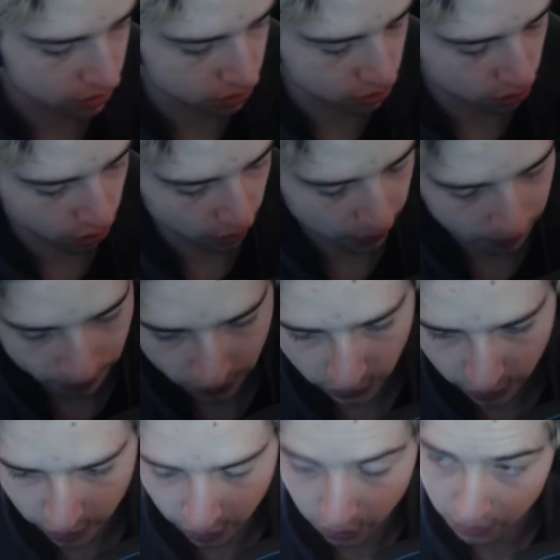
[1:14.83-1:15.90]
enjoy.
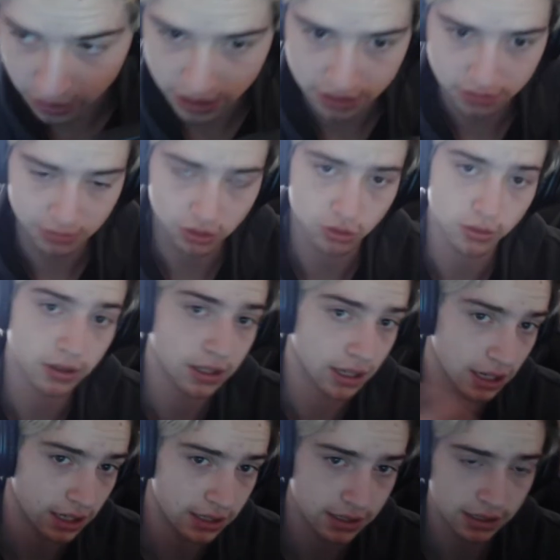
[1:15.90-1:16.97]
I hope you guys enjoyed the
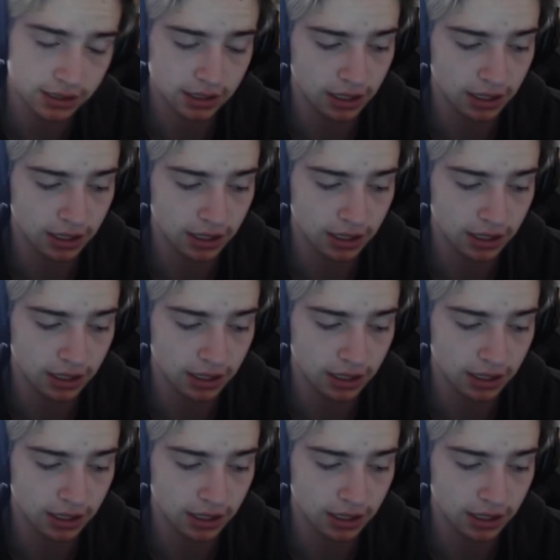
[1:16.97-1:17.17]
content.